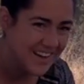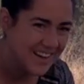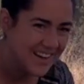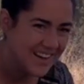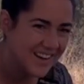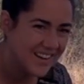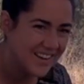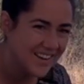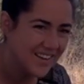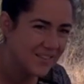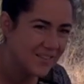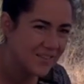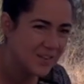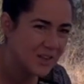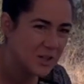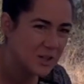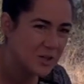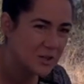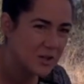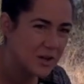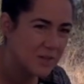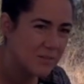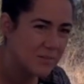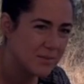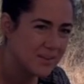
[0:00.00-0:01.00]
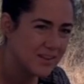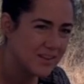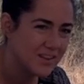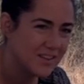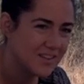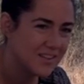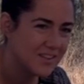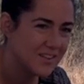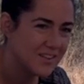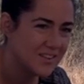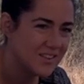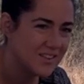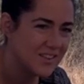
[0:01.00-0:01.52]
and then we're dropping the
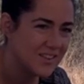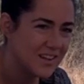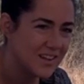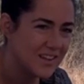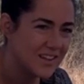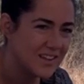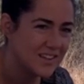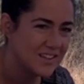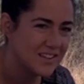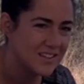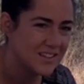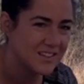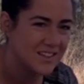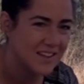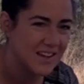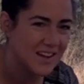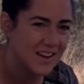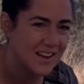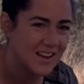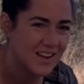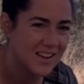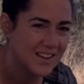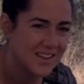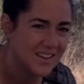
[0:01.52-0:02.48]
toes side to side.